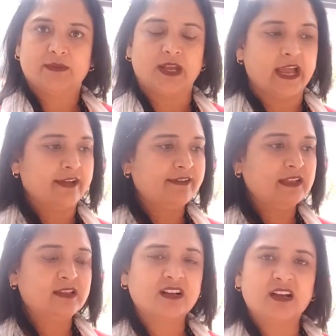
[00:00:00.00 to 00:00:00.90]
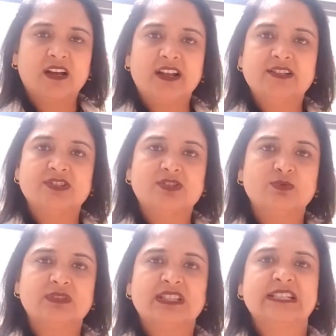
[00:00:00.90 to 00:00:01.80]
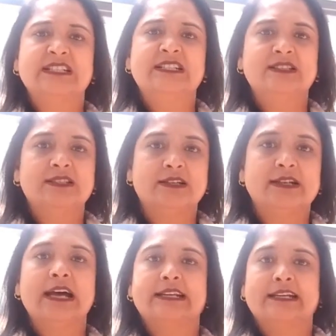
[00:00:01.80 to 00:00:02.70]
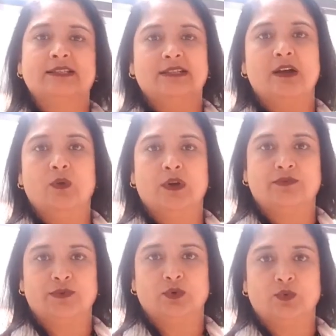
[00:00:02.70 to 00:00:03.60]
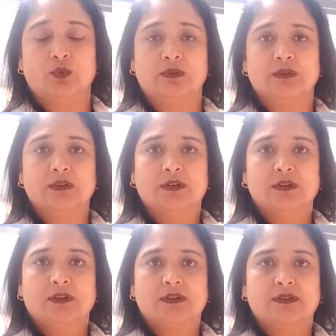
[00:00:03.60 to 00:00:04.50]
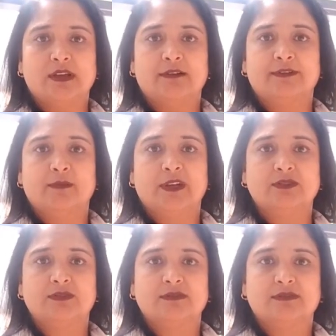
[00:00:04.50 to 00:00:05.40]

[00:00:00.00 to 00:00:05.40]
having the courage to stand in the darkest hour of your own self-image.